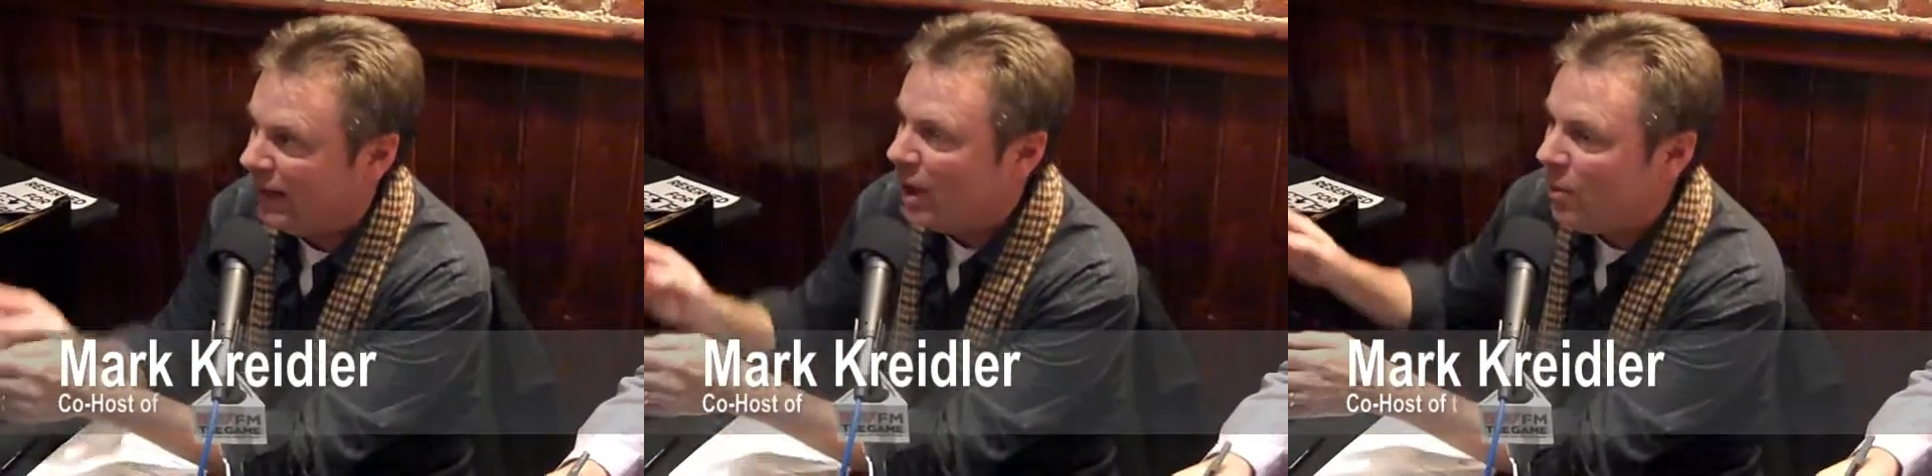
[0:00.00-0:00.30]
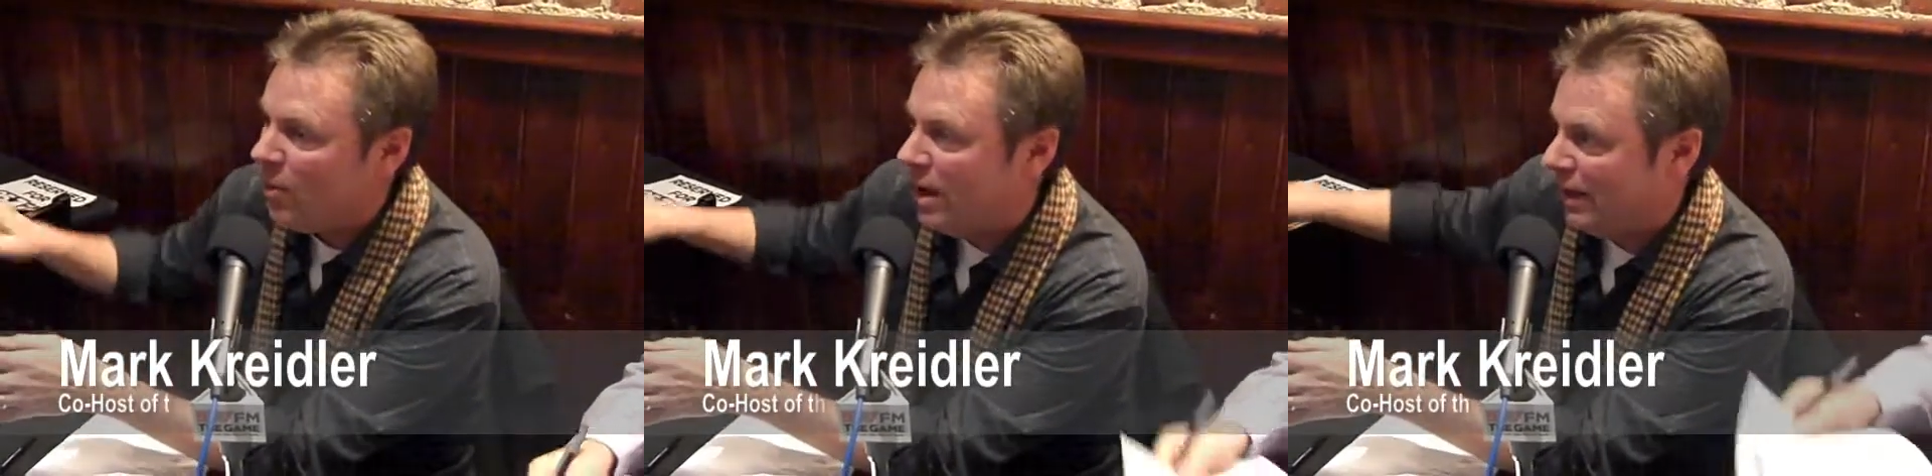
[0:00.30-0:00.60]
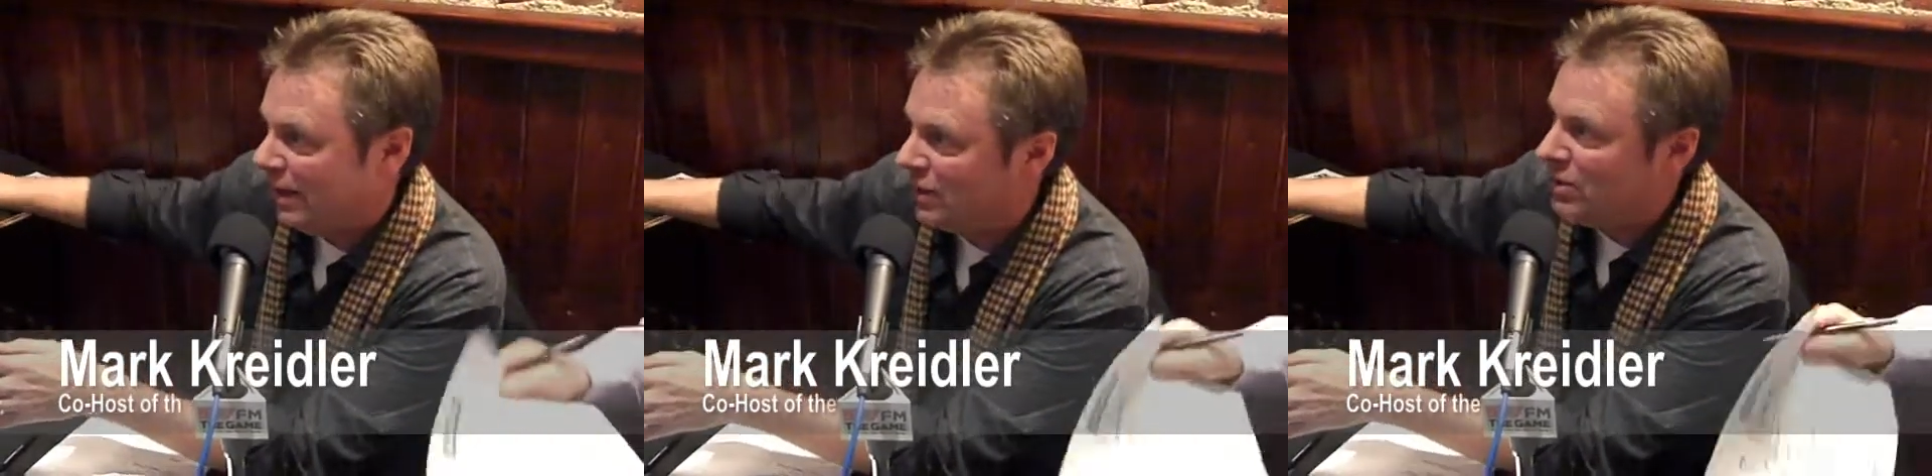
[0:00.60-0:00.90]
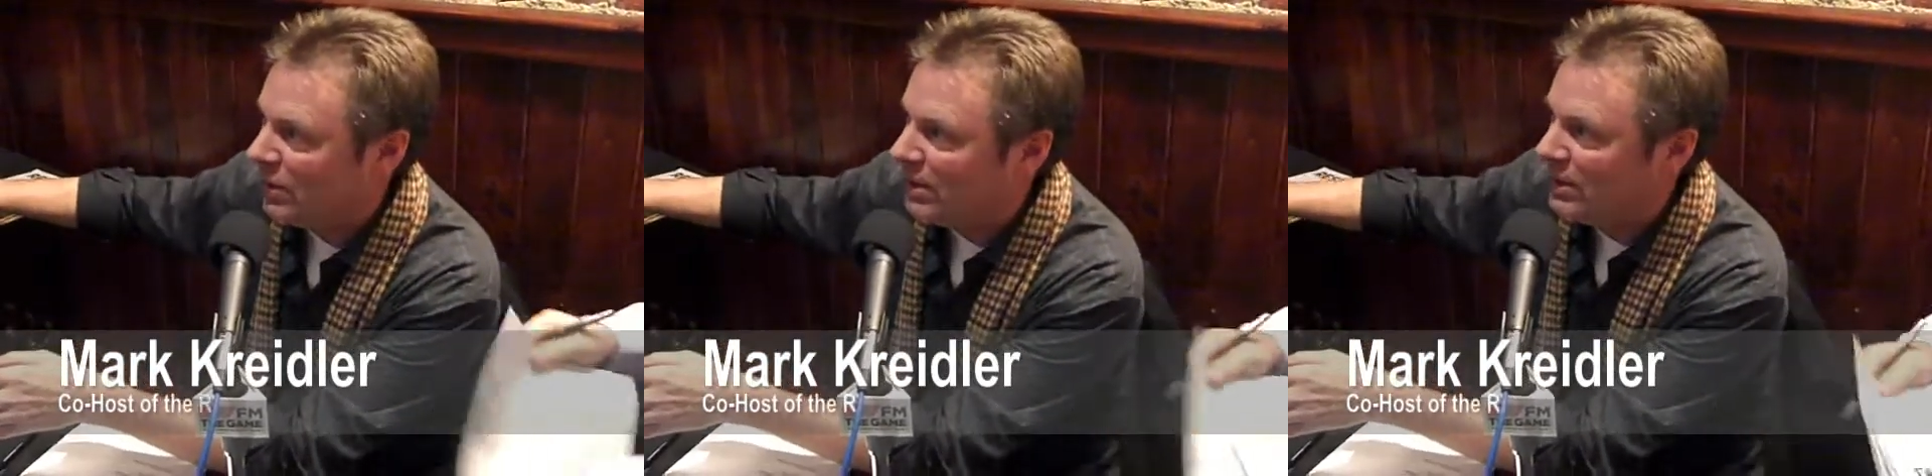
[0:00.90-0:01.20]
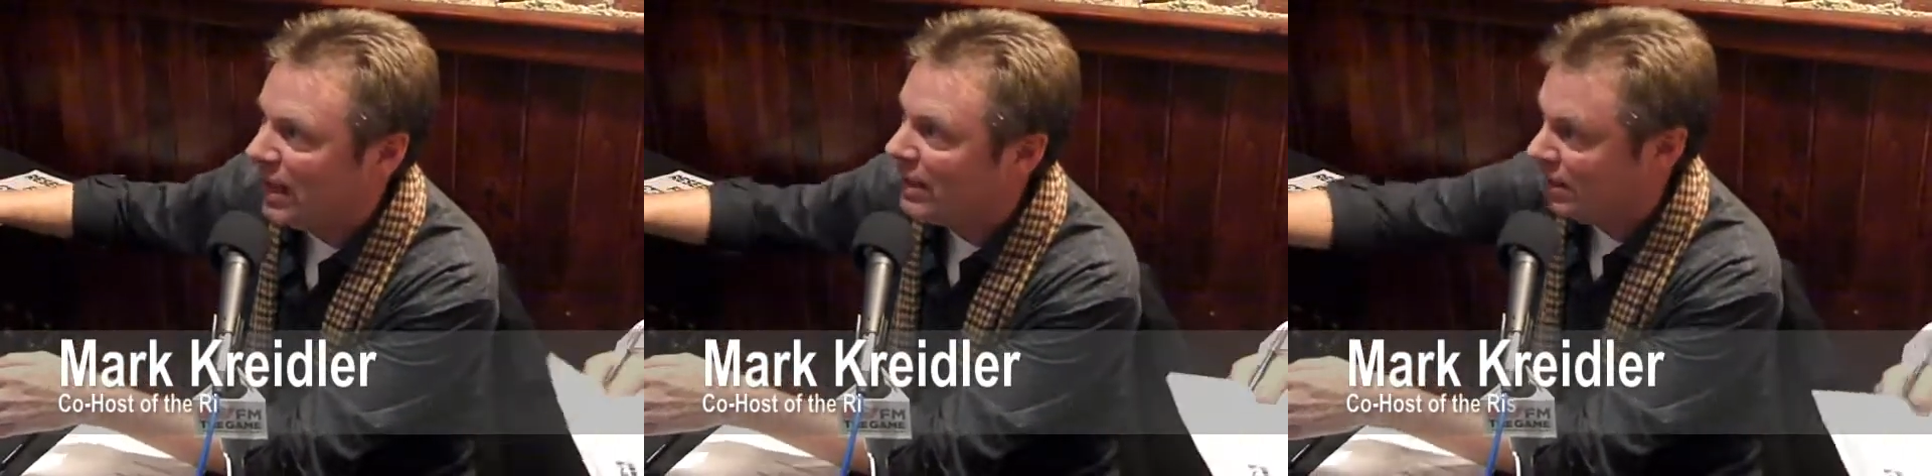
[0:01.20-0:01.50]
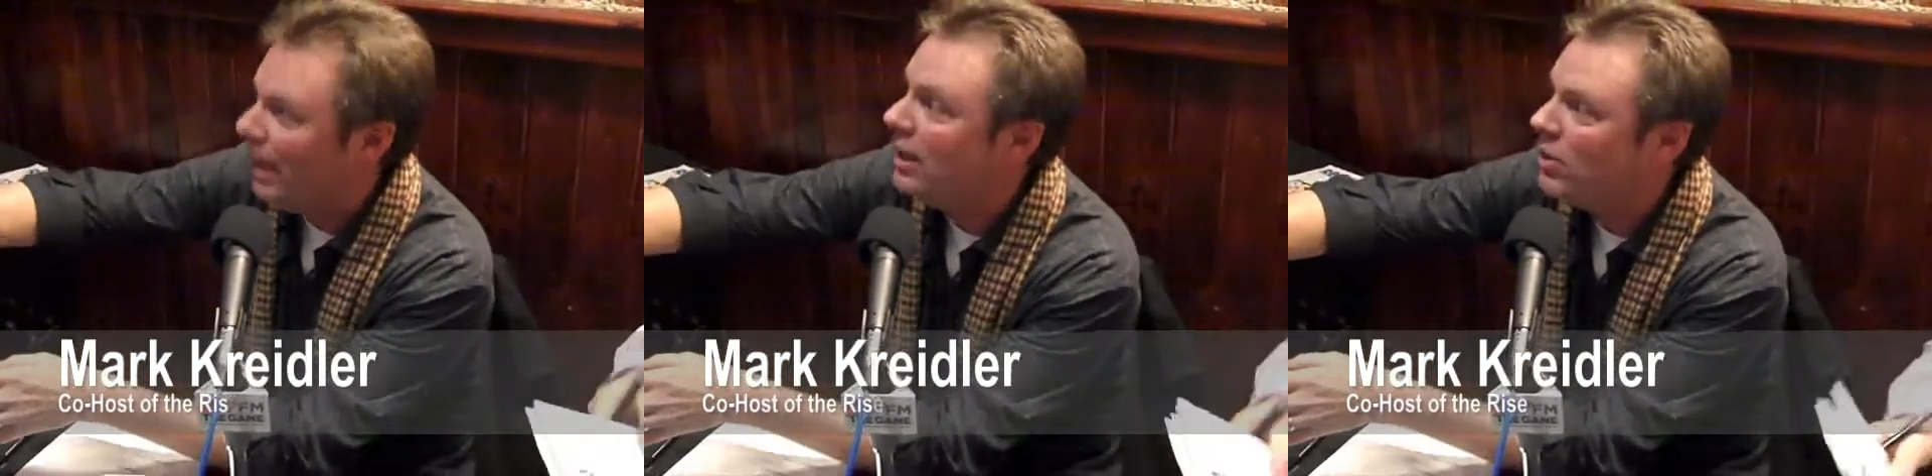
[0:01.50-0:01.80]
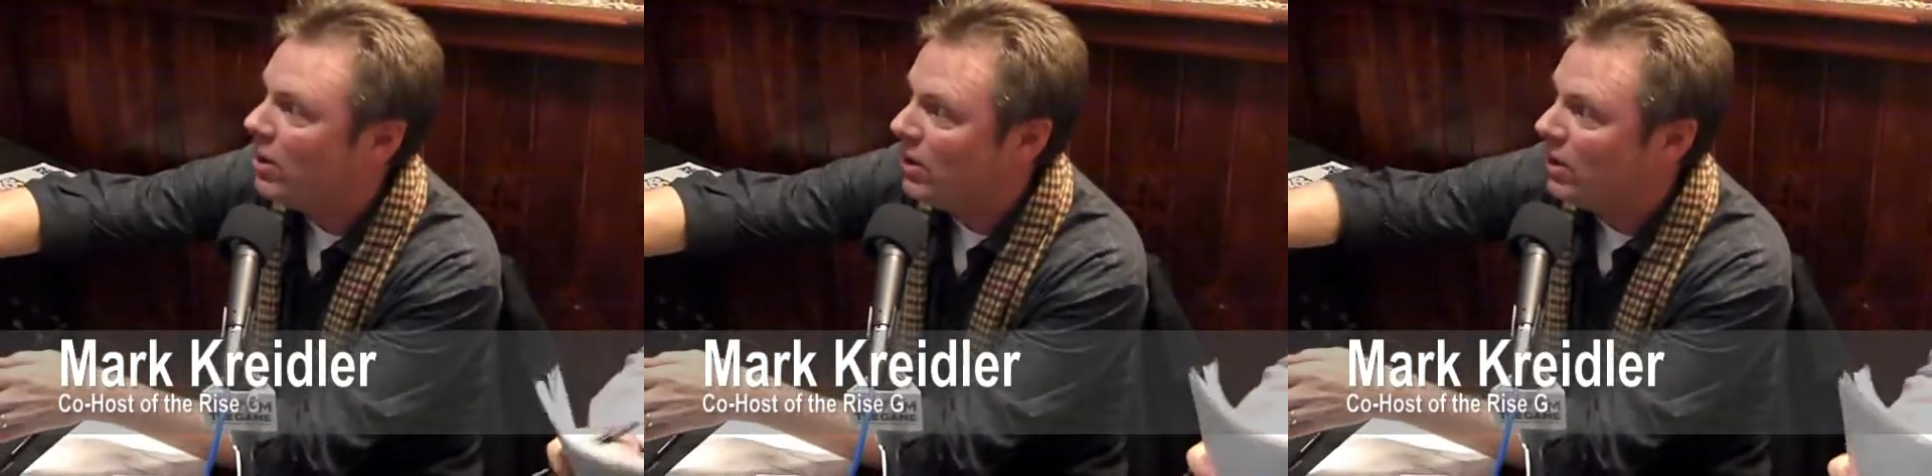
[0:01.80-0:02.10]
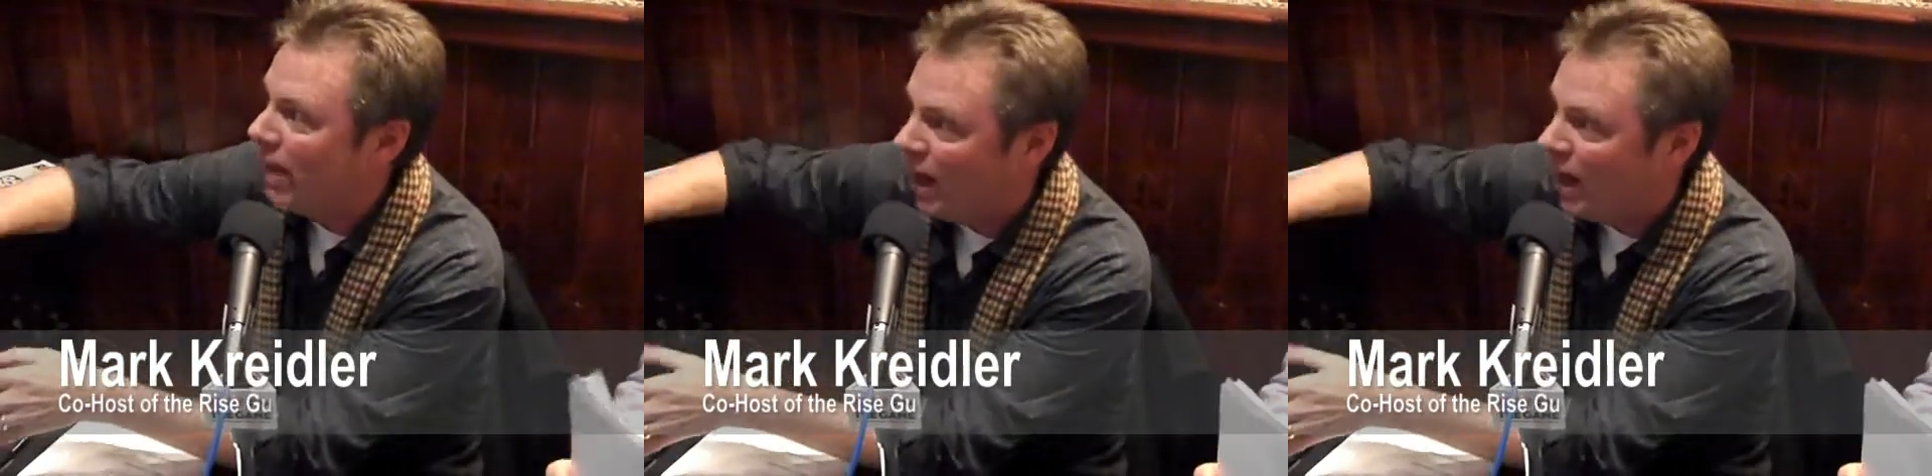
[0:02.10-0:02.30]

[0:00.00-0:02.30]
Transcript: I know what history says, and it's all good.